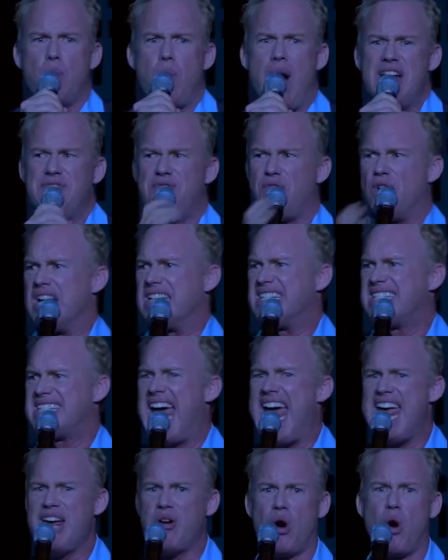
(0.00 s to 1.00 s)
to wait for a
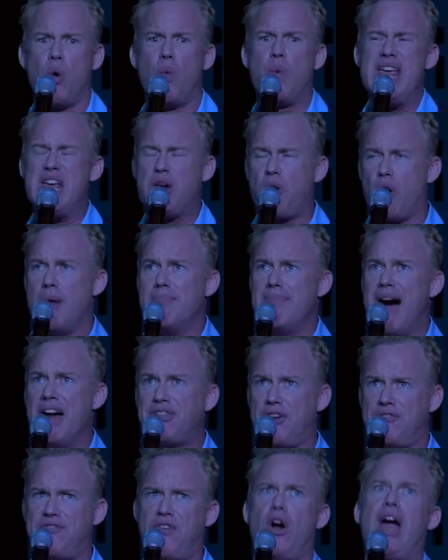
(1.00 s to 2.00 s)
day or a week or a
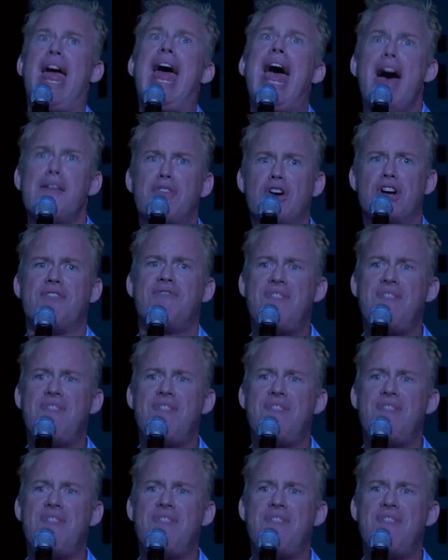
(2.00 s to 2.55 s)
month or forever